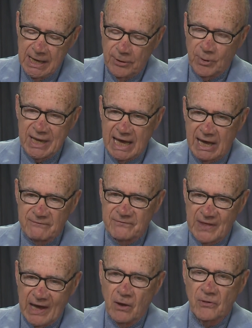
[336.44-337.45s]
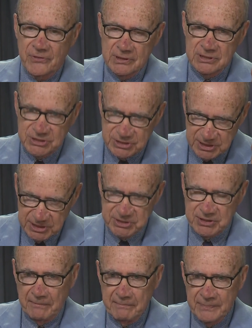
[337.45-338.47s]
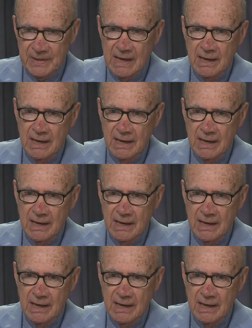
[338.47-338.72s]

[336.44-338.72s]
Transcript: We have the health system,